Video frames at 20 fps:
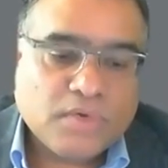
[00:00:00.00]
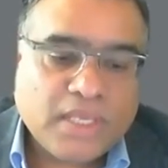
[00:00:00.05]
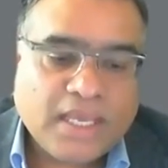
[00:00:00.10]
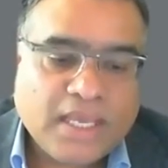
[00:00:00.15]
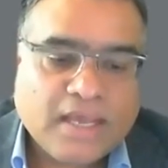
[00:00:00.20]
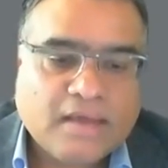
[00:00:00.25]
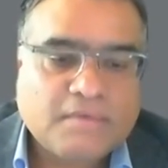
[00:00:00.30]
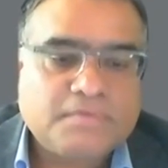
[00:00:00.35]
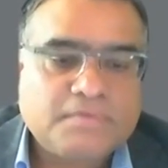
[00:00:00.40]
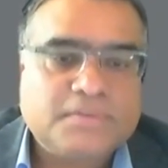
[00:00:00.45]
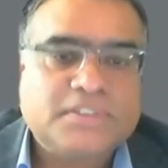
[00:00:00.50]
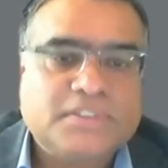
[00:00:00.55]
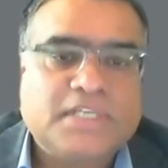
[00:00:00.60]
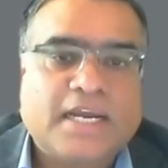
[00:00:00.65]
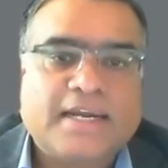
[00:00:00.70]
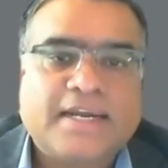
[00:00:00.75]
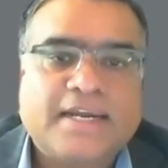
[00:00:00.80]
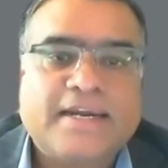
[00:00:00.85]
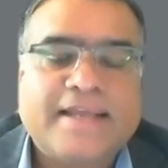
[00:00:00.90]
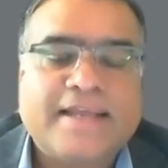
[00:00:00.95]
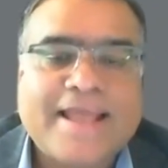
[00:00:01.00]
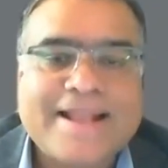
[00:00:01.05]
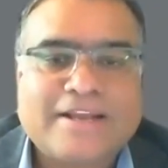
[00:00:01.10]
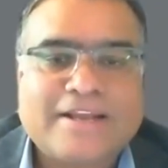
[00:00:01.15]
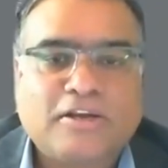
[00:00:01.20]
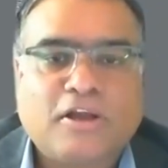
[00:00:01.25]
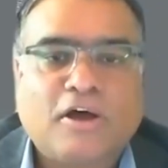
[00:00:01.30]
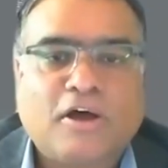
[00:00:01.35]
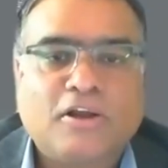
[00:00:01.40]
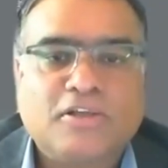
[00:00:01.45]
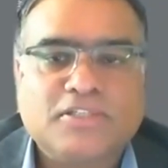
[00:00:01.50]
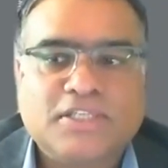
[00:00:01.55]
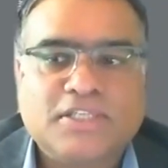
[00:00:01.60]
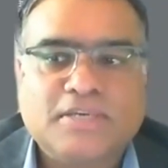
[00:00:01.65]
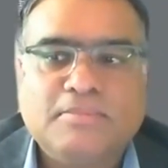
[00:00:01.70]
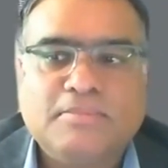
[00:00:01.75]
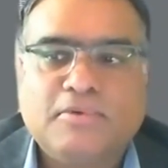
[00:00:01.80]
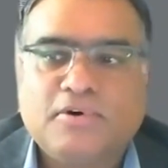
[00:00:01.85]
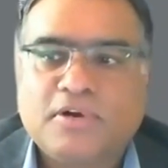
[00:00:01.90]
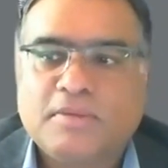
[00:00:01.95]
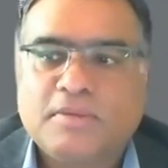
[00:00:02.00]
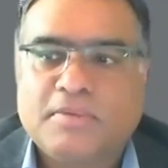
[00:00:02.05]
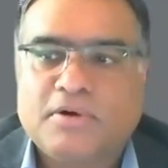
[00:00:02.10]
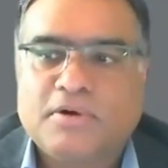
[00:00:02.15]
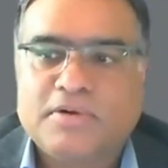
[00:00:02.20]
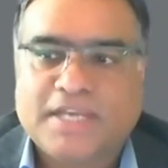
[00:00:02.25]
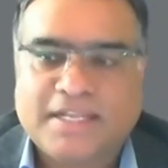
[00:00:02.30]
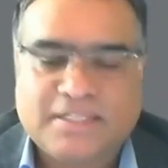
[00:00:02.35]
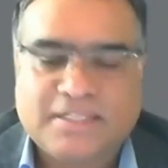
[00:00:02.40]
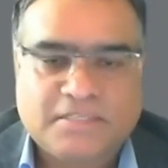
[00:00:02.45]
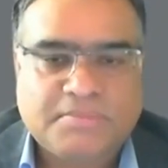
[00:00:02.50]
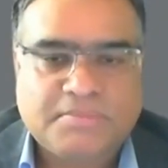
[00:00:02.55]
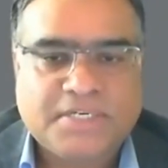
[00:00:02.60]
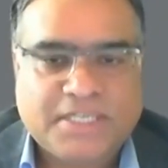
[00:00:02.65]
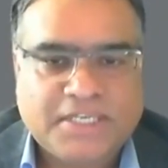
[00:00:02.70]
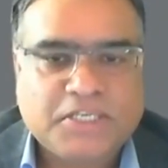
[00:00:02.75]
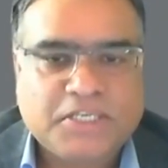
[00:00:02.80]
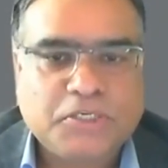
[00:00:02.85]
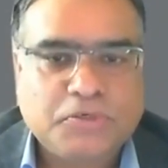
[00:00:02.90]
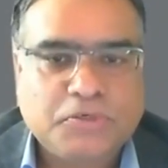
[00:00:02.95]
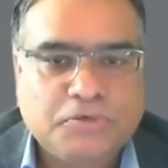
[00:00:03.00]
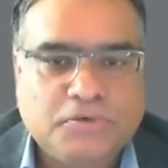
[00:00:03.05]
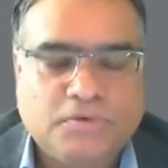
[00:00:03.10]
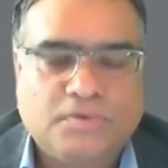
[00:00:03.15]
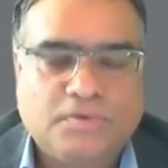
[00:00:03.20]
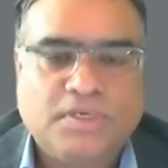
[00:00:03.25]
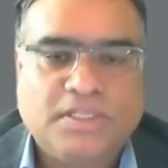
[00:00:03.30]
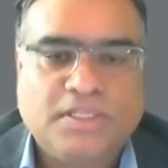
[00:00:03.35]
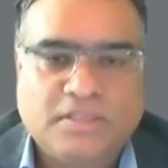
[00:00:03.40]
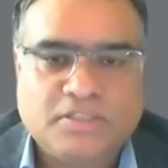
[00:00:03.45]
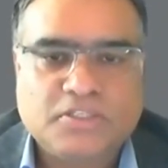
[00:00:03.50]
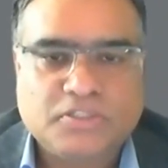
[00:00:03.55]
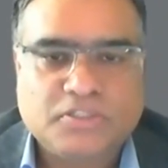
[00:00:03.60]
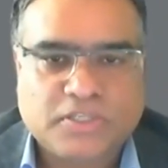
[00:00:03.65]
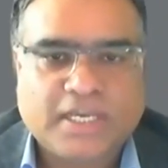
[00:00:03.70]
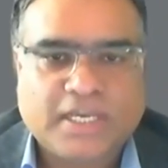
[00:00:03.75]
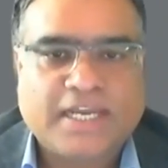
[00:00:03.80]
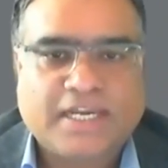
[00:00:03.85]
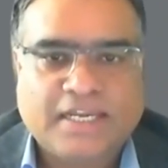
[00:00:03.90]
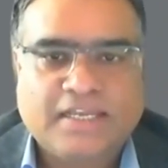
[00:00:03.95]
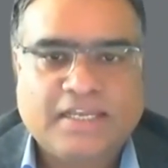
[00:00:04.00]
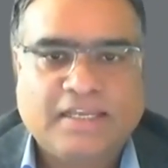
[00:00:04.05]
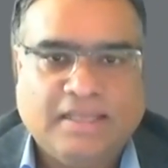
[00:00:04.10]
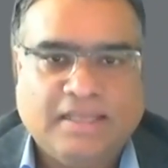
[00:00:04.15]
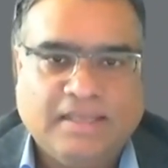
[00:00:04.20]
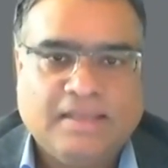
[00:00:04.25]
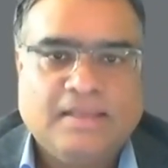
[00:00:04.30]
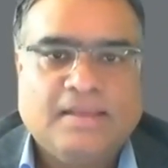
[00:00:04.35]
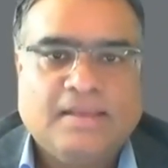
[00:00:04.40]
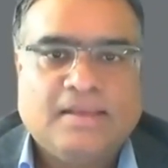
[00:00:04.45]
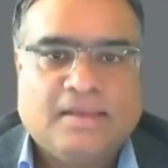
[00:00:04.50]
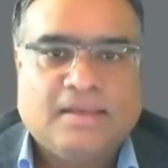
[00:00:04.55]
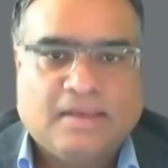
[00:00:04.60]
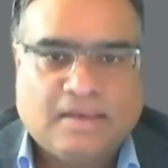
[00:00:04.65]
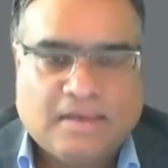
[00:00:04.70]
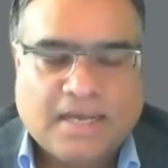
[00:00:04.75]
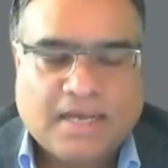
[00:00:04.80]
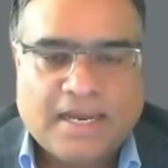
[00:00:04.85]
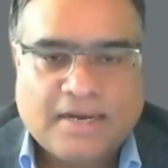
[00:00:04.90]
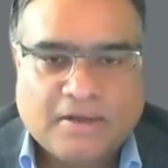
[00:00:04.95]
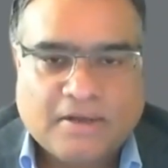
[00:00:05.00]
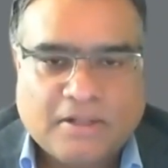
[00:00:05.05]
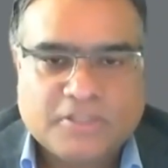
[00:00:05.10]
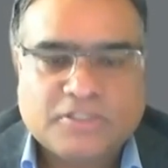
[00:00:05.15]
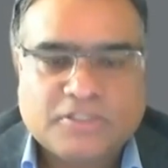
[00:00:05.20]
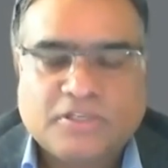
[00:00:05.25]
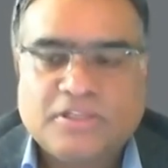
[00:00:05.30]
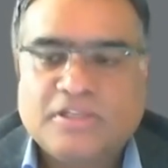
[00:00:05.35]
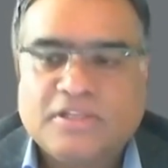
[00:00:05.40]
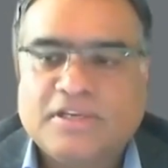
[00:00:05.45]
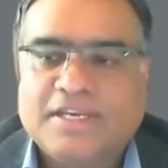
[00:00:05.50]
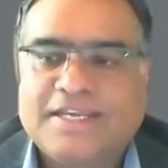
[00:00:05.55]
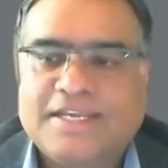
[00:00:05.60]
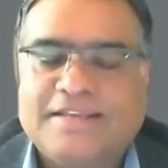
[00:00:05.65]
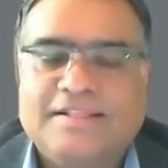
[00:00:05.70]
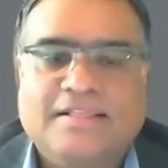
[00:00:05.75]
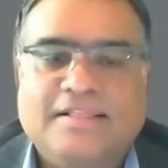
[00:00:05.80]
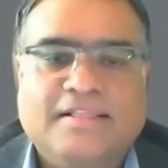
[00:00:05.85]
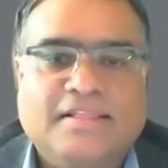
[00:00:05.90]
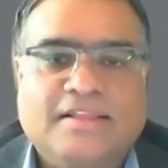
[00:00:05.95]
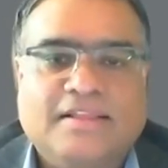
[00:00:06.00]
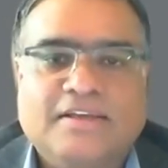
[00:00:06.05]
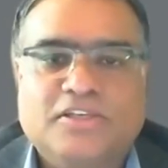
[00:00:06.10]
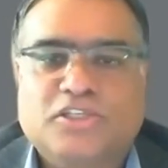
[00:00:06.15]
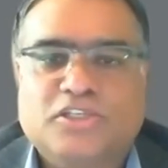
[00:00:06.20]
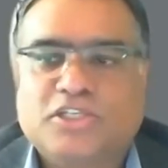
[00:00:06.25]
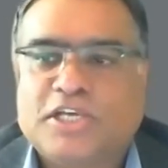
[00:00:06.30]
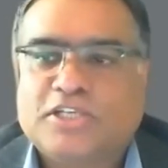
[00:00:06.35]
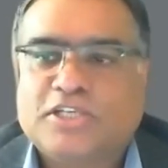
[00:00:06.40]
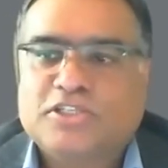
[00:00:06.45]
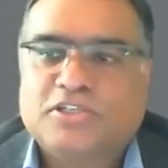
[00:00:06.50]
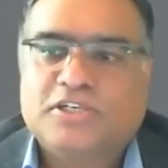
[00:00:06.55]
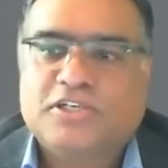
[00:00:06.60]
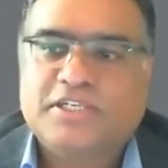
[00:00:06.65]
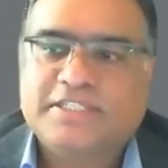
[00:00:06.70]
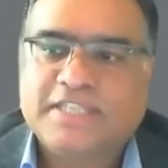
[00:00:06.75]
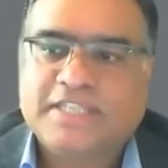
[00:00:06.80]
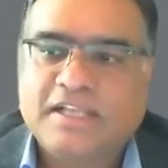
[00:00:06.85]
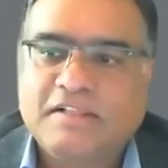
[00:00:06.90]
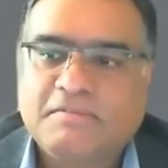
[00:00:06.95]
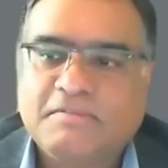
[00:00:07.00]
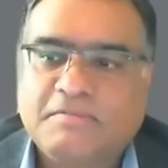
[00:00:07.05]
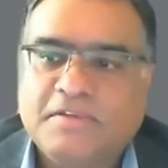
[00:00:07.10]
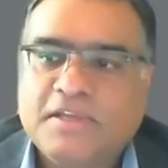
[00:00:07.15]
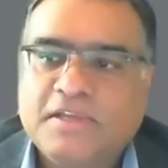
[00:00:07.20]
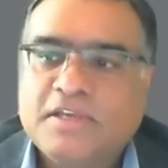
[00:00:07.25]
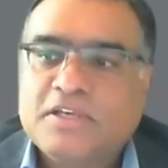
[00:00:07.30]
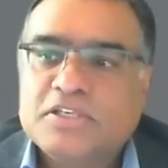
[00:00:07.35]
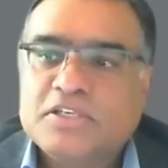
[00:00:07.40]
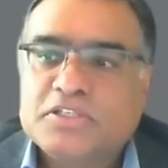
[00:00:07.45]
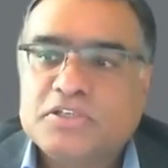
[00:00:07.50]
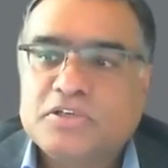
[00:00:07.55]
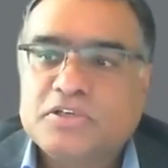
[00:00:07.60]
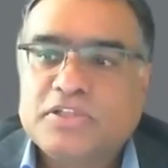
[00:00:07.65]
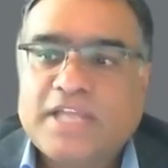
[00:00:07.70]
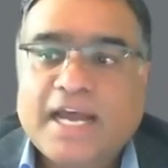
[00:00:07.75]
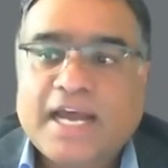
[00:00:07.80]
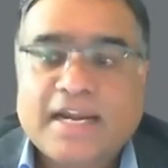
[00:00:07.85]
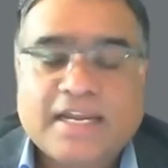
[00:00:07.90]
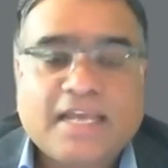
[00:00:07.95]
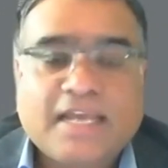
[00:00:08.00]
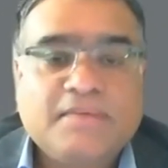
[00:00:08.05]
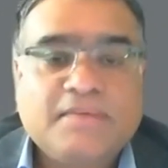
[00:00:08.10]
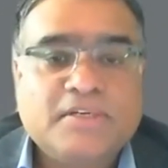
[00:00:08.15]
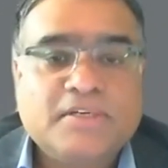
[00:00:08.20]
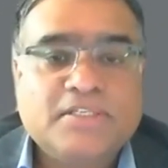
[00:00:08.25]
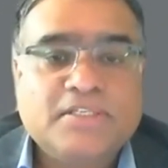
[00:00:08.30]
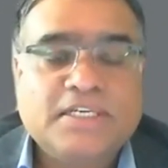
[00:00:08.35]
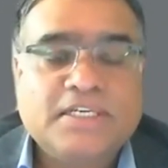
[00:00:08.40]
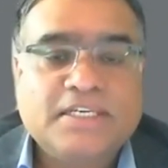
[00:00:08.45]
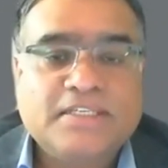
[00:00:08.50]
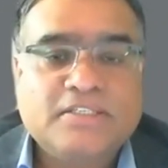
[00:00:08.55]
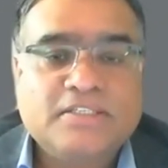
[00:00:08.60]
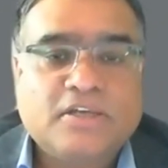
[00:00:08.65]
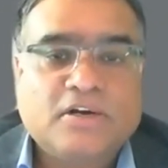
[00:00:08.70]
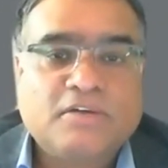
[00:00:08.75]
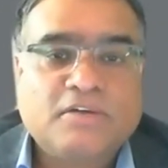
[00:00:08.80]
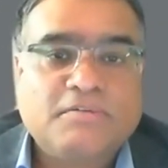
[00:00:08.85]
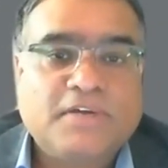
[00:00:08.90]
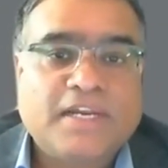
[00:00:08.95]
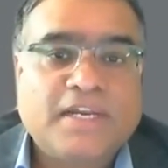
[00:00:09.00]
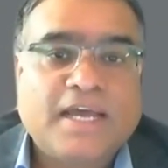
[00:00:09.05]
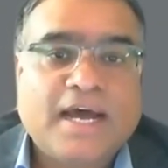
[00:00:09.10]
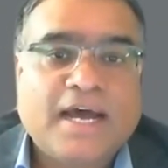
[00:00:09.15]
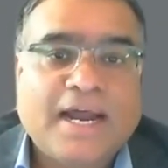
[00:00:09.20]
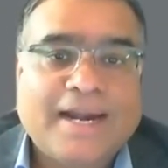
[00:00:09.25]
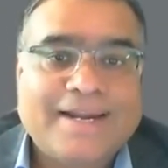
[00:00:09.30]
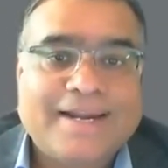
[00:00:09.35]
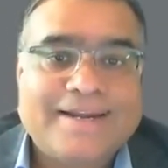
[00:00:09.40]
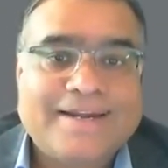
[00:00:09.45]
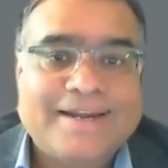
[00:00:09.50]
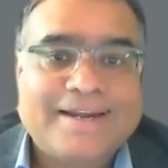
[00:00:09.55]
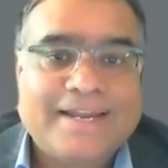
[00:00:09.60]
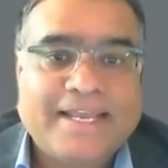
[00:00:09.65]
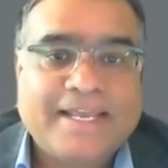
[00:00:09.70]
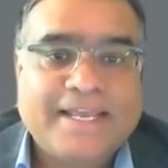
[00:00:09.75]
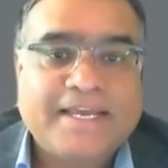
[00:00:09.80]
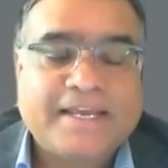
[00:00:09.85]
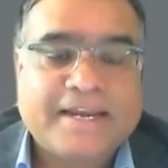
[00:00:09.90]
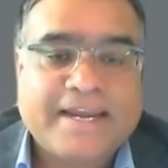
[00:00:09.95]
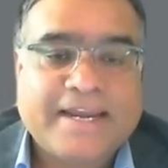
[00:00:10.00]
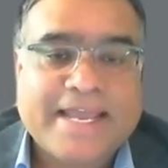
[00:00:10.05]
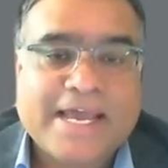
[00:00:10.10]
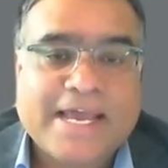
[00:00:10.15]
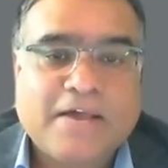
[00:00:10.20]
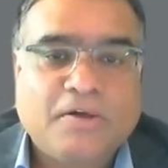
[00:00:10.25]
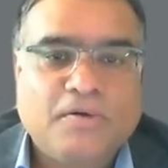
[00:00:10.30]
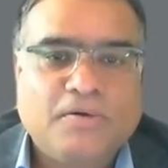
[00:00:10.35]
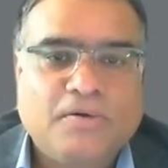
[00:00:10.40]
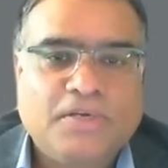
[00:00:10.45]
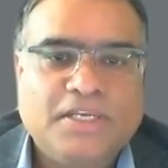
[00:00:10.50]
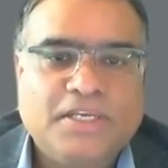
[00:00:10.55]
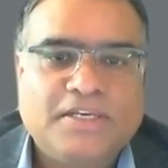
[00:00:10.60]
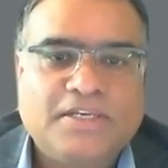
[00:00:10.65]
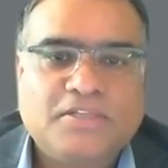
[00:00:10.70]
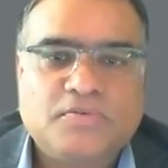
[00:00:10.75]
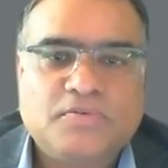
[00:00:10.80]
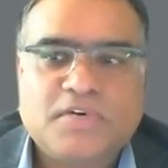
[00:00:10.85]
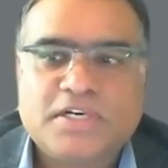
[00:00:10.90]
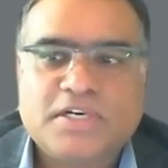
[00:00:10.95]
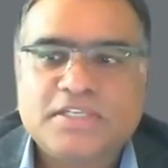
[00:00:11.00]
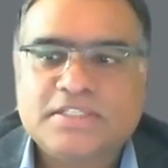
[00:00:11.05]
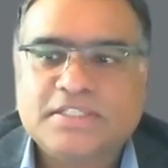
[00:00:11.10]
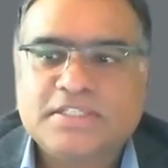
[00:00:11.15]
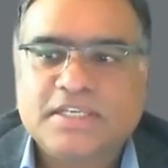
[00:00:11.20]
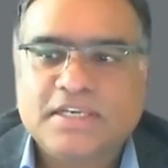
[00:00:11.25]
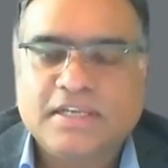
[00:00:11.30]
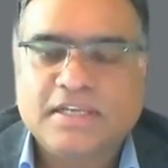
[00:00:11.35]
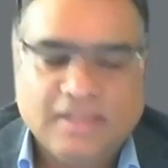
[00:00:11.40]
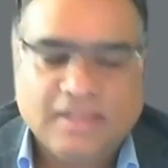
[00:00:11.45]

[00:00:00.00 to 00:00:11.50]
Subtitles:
we have started acknowledging more about LGBTQ in the society. and also in the legal structure itself. So that diversity is sort of an added layer now. In other words,